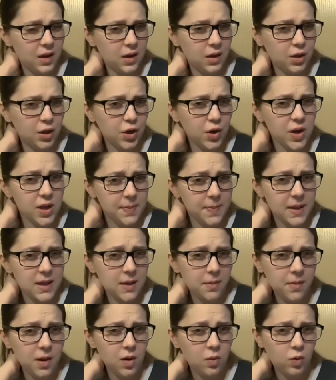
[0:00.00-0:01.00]
urine
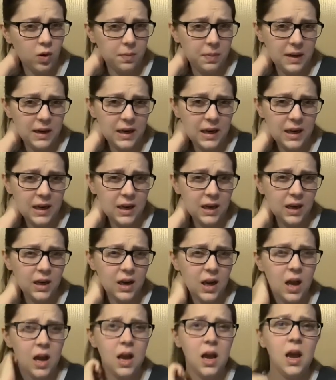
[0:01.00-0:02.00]
specimen would be
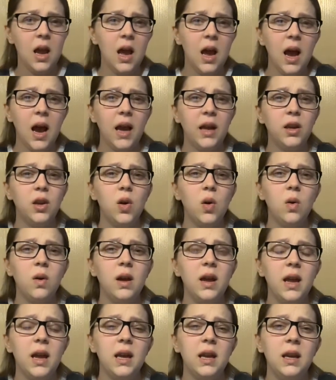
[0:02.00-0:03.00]
needed, I'd go
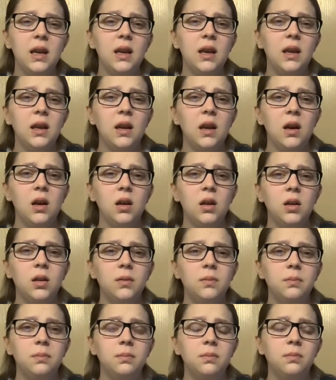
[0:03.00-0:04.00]
ahead and
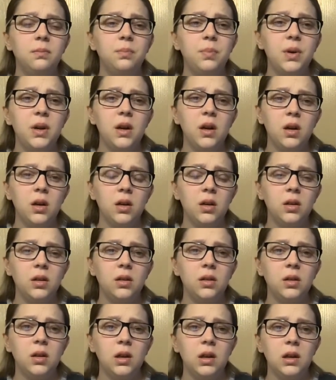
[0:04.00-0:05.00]
put
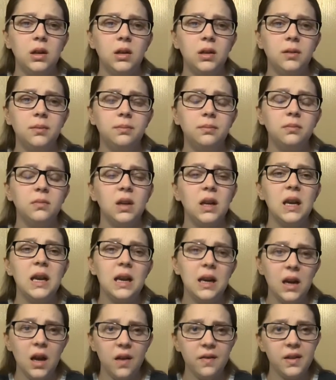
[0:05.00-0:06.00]
on
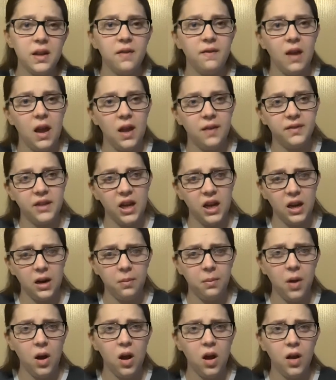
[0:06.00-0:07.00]
clean gloves if I have taken
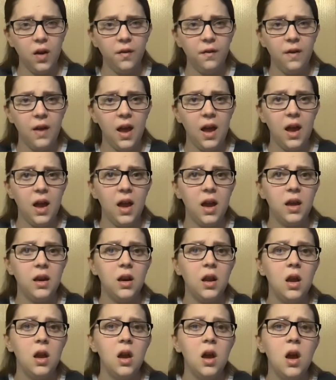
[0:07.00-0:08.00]
them off,
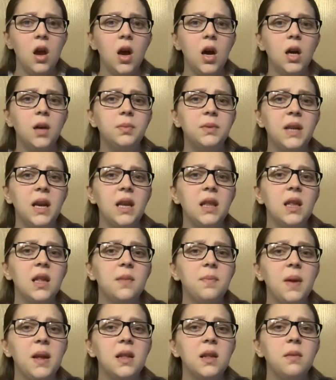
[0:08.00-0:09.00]
and obtain the
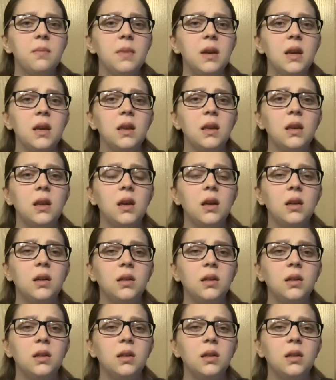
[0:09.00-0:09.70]
specimen